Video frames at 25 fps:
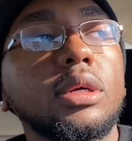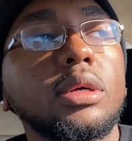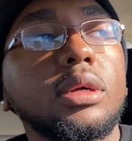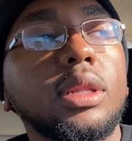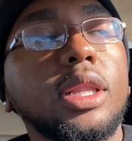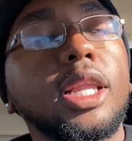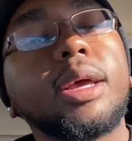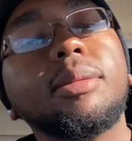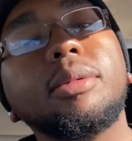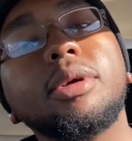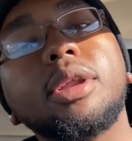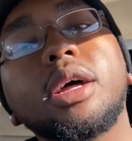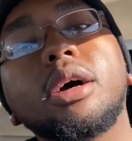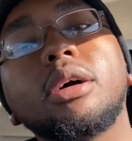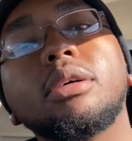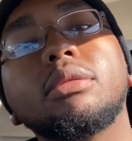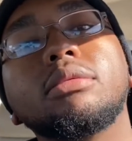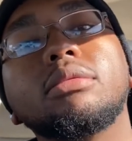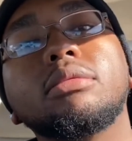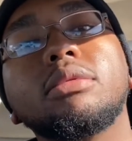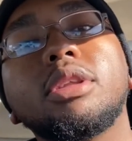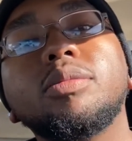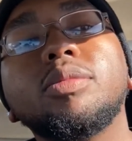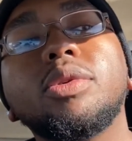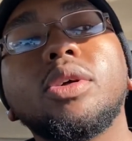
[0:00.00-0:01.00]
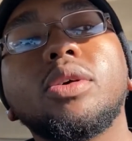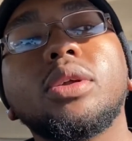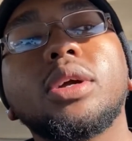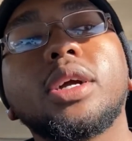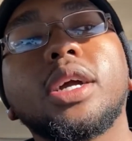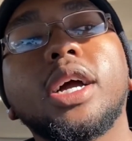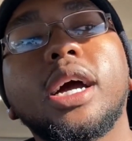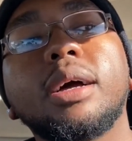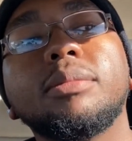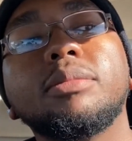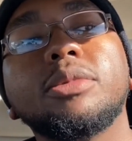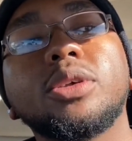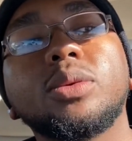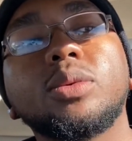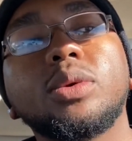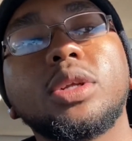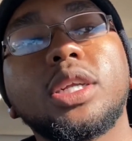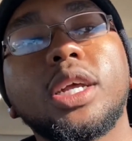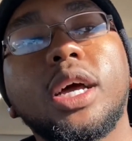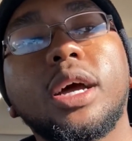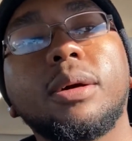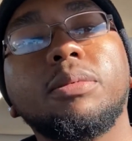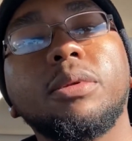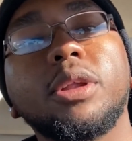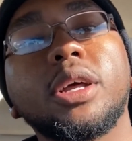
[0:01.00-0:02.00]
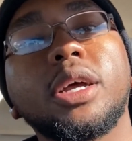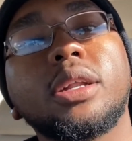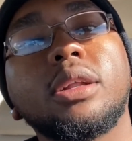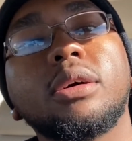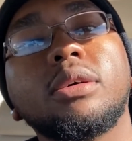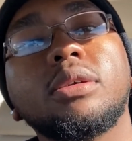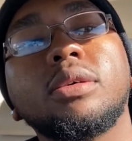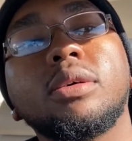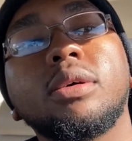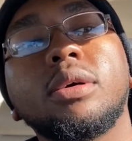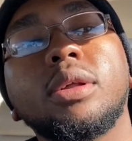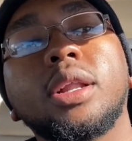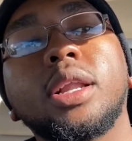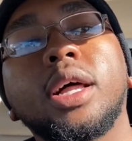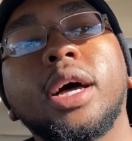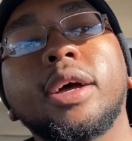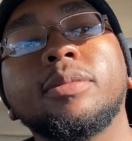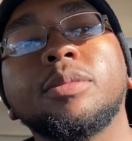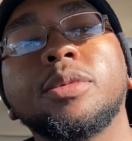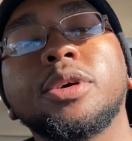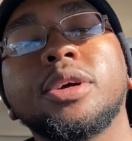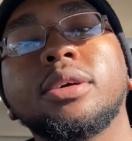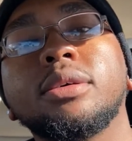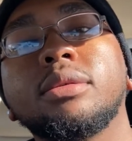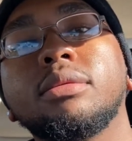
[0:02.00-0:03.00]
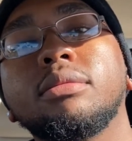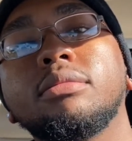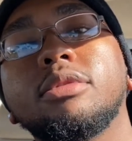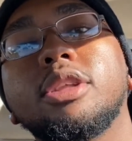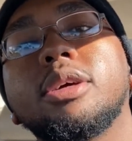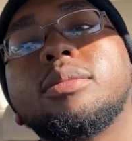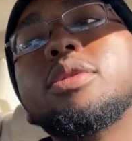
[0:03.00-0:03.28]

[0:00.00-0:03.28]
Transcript: let me know. Let me know in the comments what y'all plan on doing in life, man. Let